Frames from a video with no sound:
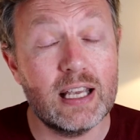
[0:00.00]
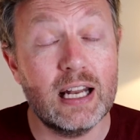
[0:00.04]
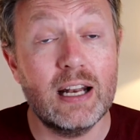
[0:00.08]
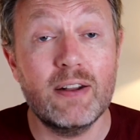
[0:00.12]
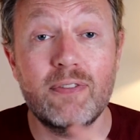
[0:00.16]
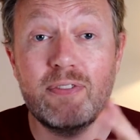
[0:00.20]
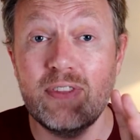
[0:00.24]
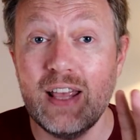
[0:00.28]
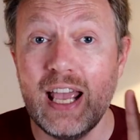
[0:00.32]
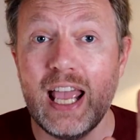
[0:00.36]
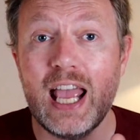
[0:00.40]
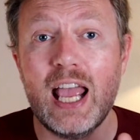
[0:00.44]
And
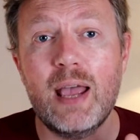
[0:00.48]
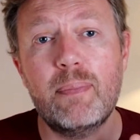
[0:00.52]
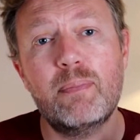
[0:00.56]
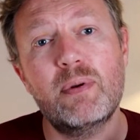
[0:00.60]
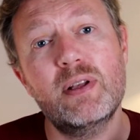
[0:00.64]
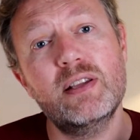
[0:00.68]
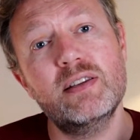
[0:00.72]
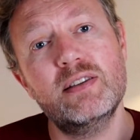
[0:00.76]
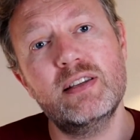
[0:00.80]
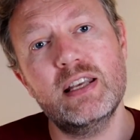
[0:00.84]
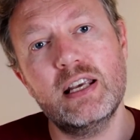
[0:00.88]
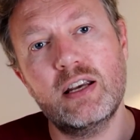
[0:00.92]
if that
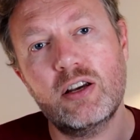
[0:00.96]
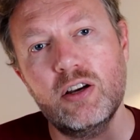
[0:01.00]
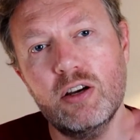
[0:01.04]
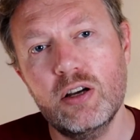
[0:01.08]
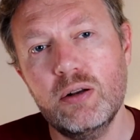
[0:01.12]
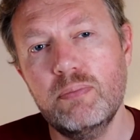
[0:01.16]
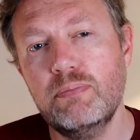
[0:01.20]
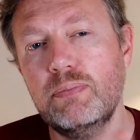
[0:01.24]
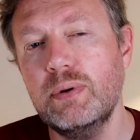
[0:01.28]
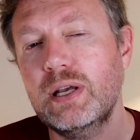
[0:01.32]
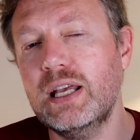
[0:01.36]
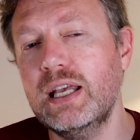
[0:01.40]
happens, there
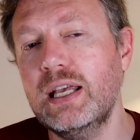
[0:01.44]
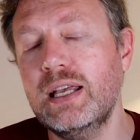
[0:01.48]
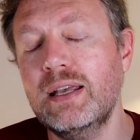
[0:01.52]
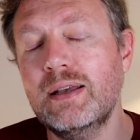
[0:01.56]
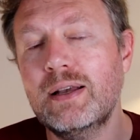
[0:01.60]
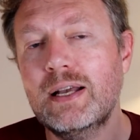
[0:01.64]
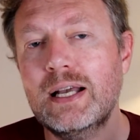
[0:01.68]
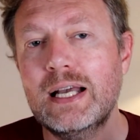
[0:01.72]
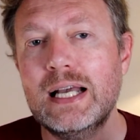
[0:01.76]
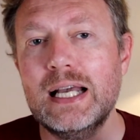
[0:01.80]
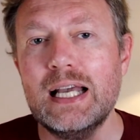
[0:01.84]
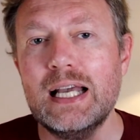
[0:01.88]
could
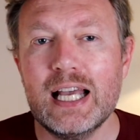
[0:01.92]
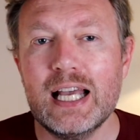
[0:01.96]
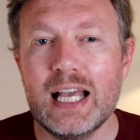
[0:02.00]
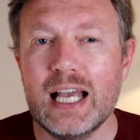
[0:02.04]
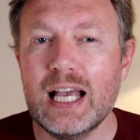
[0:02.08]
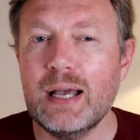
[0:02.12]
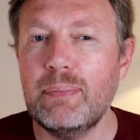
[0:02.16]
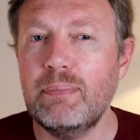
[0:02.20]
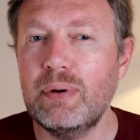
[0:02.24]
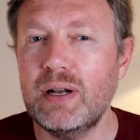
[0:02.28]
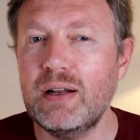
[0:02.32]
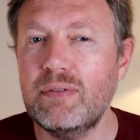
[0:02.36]
be
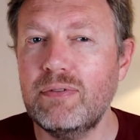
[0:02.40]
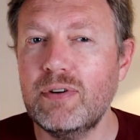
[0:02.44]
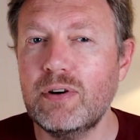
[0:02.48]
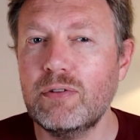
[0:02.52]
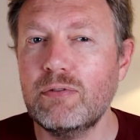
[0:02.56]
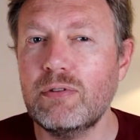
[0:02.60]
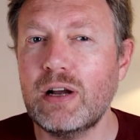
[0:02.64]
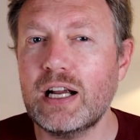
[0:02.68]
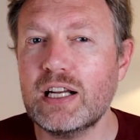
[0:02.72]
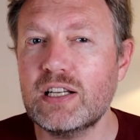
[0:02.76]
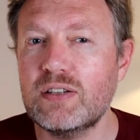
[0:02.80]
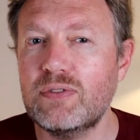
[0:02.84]
a bit of a
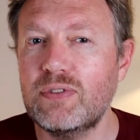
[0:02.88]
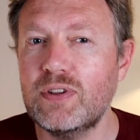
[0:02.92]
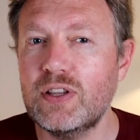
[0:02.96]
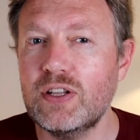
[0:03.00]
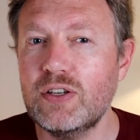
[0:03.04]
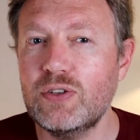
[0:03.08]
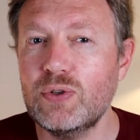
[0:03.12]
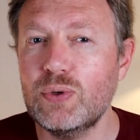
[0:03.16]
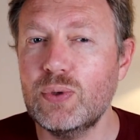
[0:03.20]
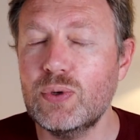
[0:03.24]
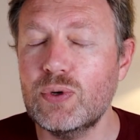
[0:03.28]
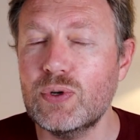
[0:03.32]
rush for the
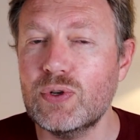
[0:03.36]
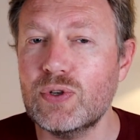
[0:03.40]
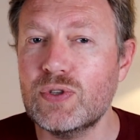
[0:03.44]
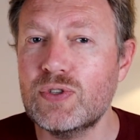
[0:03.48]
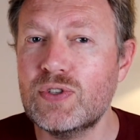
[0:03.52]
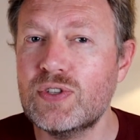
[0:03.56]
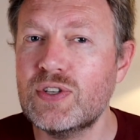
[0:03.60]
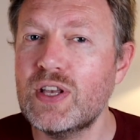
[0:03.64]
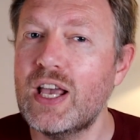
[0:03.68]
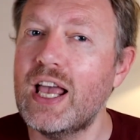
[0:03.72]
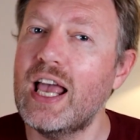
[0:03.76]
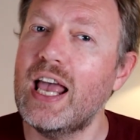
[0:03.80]

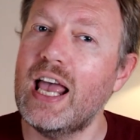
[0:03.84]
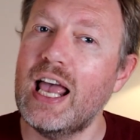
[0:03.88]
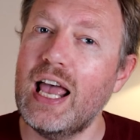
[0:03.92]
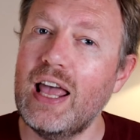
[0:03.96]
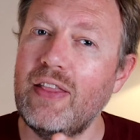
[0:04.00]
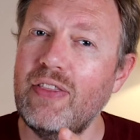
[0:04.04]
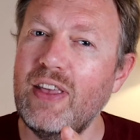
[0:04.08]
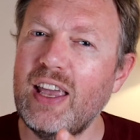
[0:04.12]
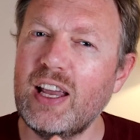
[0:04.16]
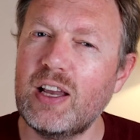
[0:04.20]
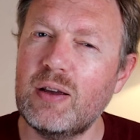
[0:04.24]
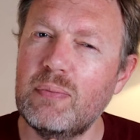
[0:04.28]
doors,
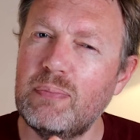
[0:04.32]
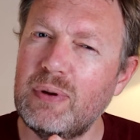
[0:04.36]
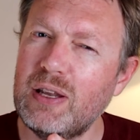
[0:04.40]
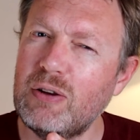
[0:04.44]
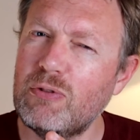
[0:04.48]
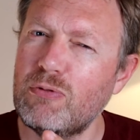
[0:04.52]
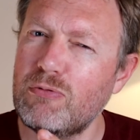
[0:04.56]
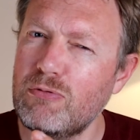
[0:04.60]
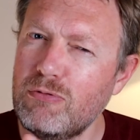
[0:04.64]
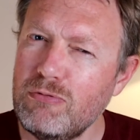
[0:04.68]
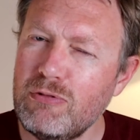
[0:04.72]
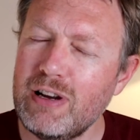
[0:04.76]
and that could be
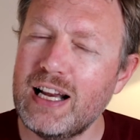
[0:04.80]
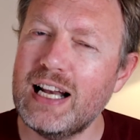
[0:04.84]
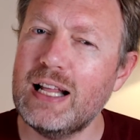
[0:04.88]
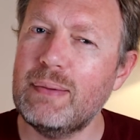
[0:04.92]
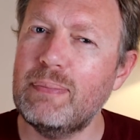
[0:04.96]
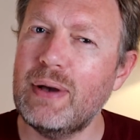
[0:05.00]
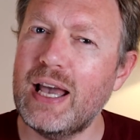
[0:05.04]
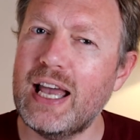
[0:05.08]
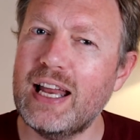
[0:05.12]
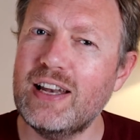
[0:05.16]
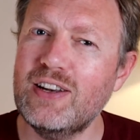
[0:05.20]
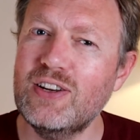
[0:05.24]
really
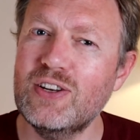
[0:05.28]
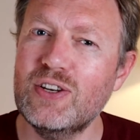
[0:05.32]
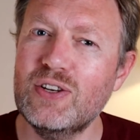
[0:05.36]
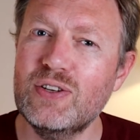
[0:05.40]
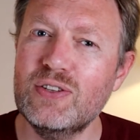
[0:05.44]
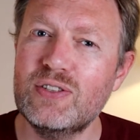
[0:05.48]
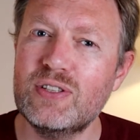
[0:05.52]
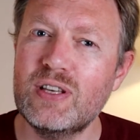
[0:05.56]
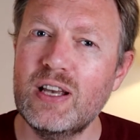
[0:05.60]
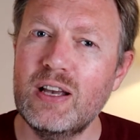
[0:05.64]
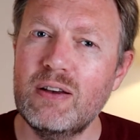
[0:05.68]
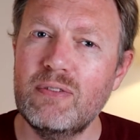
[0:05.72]
bad
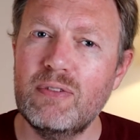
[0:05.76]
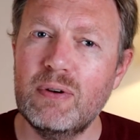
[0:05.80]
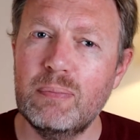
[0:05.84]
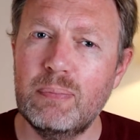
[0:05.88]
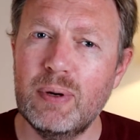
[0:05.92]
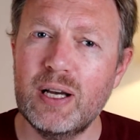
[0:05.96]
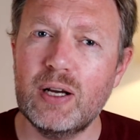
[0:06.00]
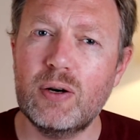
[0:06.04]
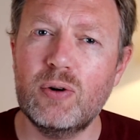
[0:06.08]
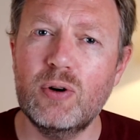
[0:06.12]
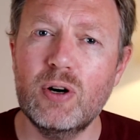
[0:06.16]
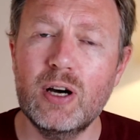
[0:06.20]
news for
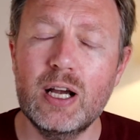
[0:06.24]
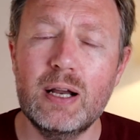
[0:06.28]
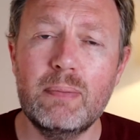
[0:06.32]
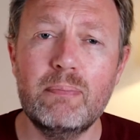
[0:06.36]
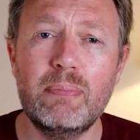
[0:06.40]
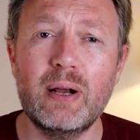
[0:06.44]
Bitcoin.